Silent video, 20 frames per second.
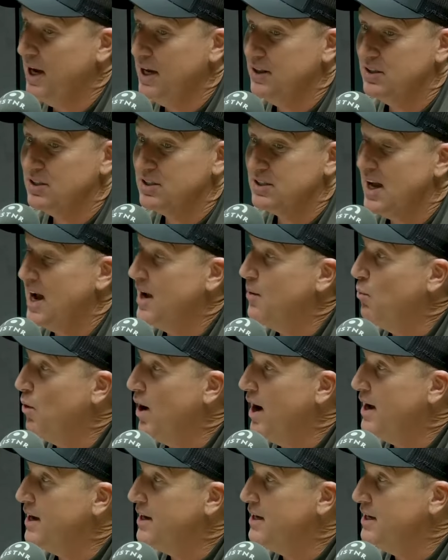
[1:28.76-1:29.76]
playing the
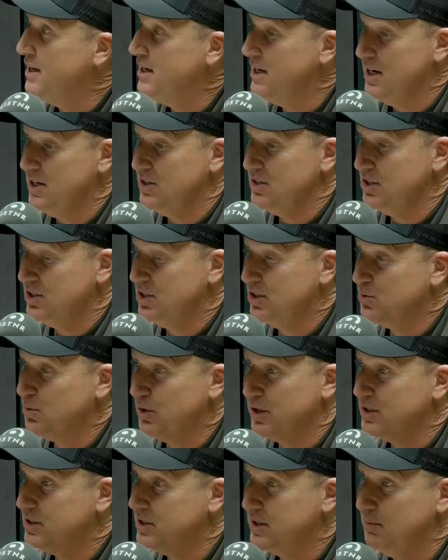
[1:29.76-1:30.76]
same way is you
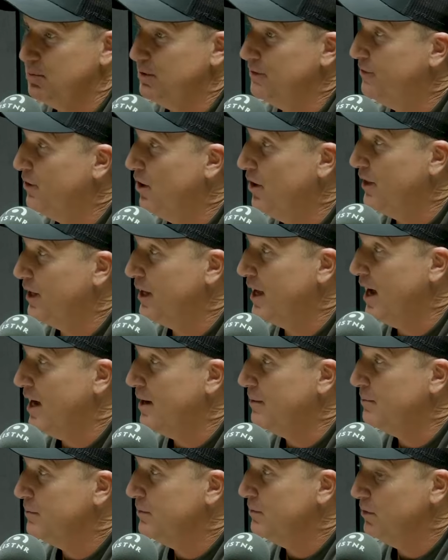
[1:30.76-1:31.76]
just want to simplify the
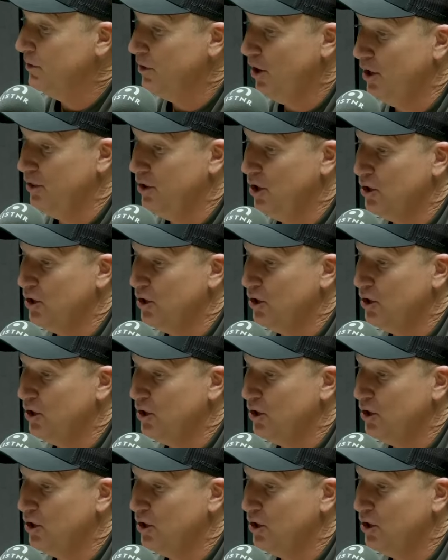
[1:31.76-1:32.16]
game. Mm.